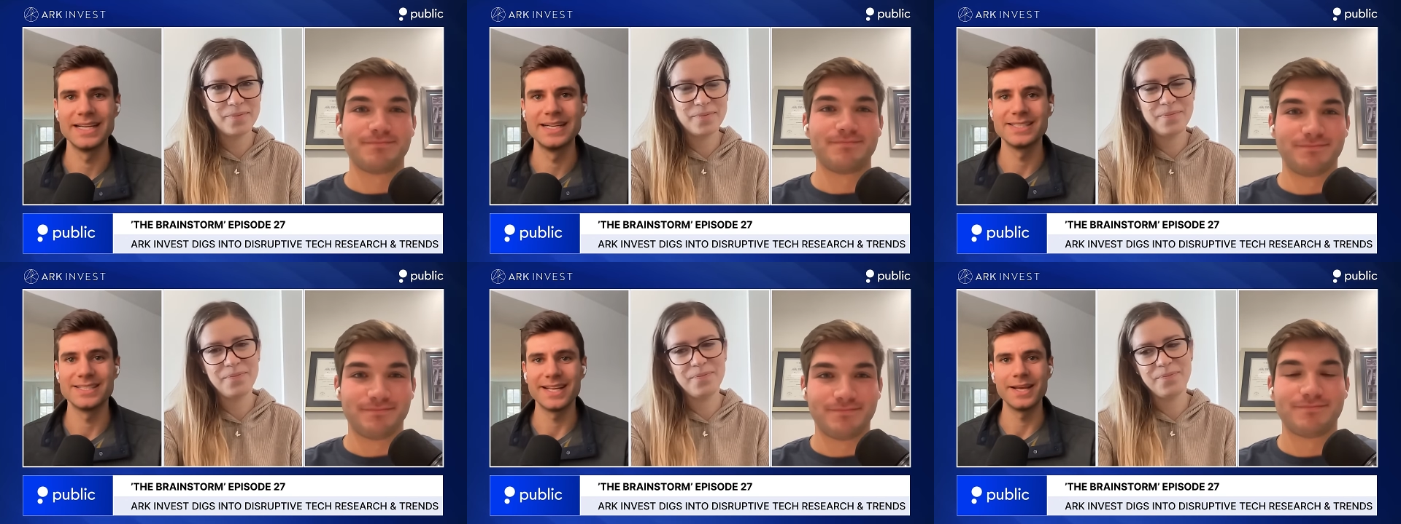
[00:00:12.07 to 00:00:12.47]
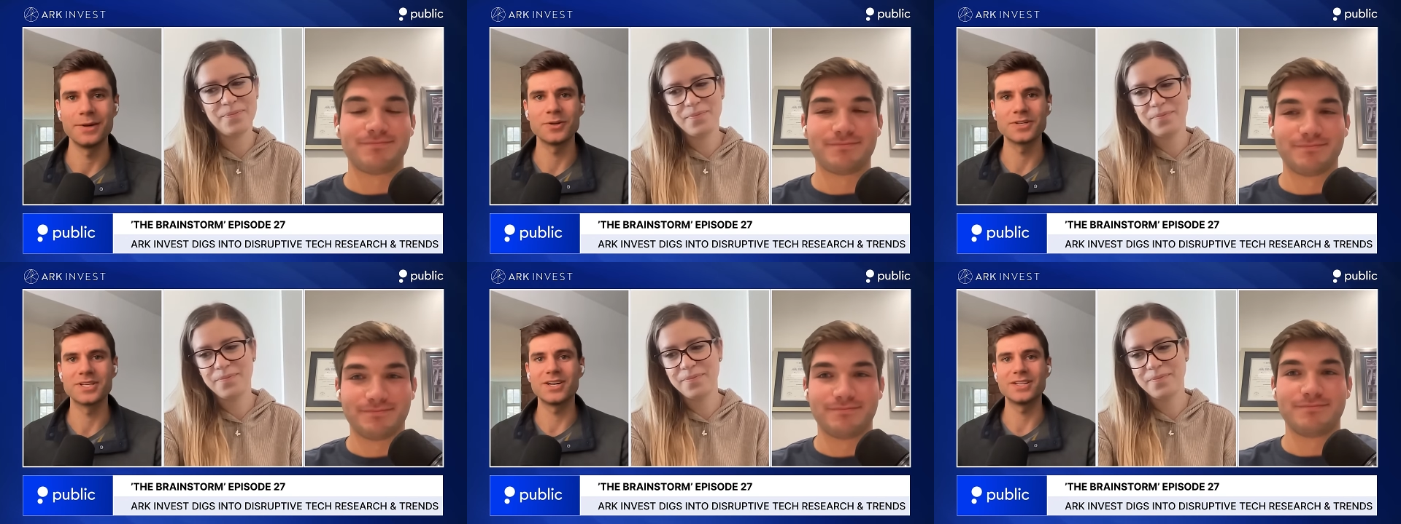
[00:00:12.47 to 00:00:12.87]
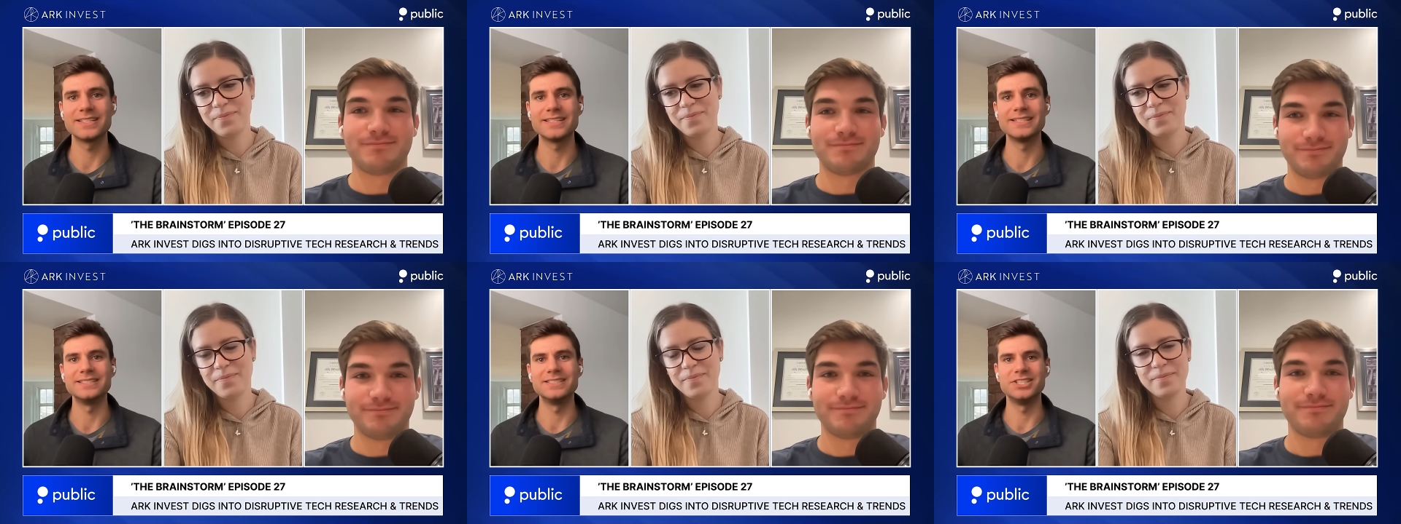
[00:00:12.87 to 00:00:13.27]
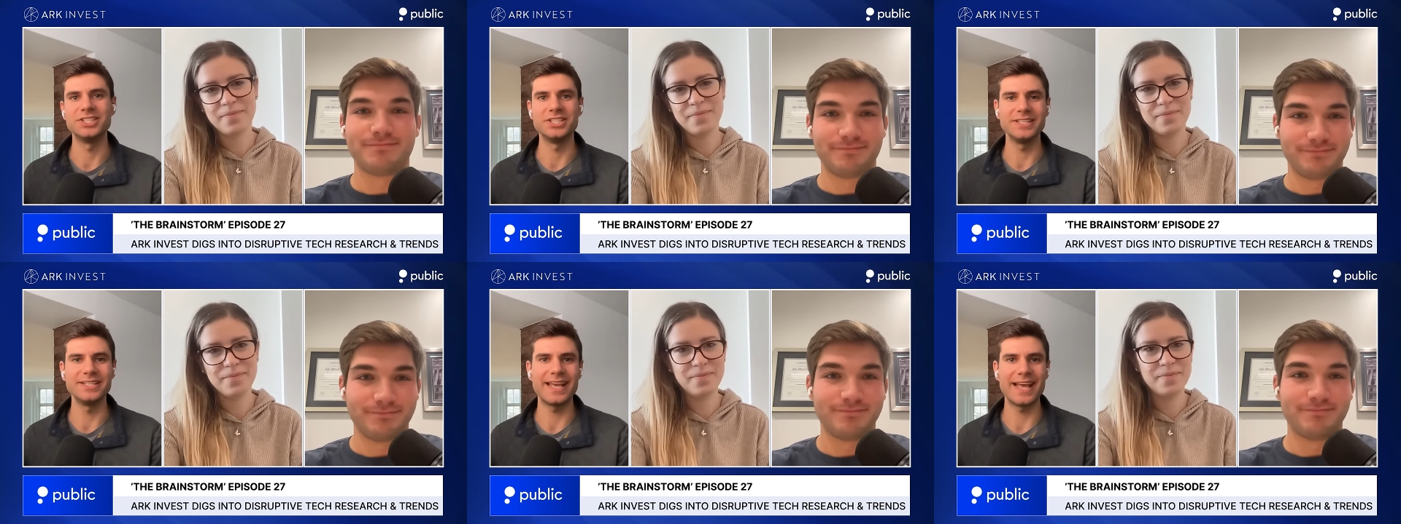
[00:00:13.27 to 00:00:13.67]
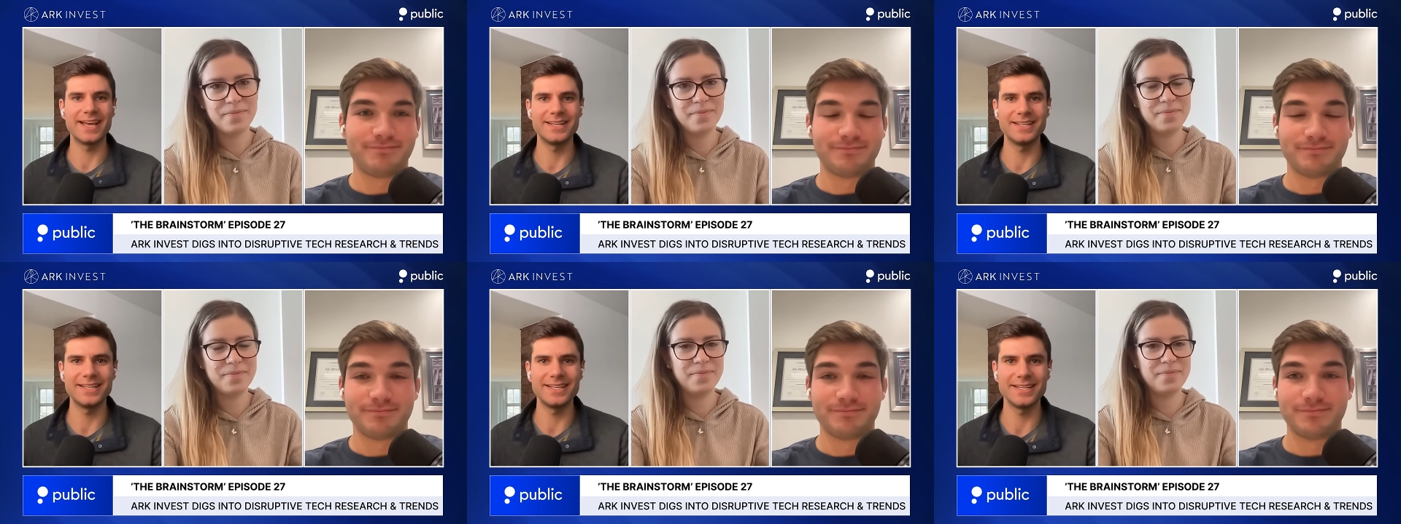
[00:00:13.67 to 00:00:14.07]
Speaker 1: Today we're talking gene
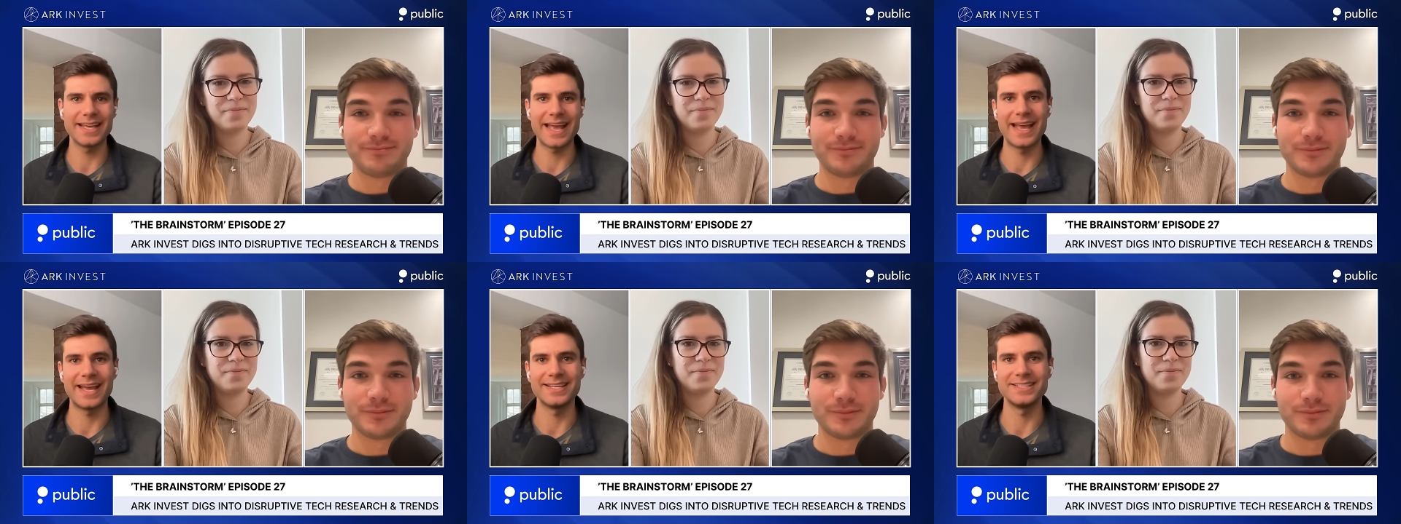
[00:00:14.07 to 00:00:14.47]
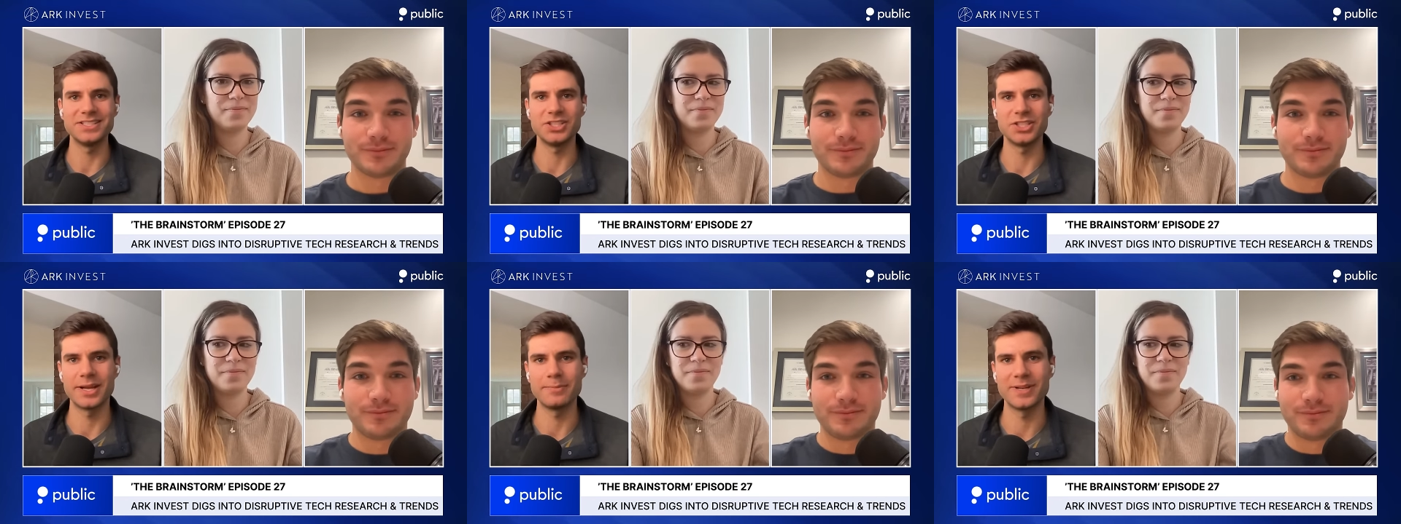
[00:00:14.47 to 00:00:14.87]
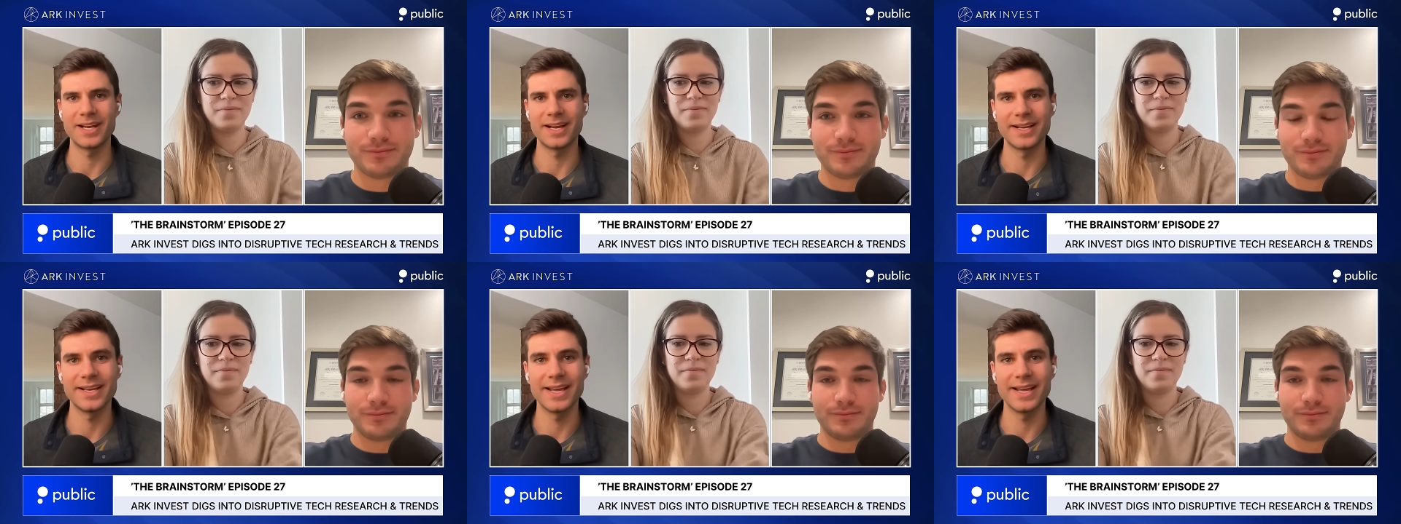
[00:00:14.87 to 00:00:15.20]
editing and Gemini,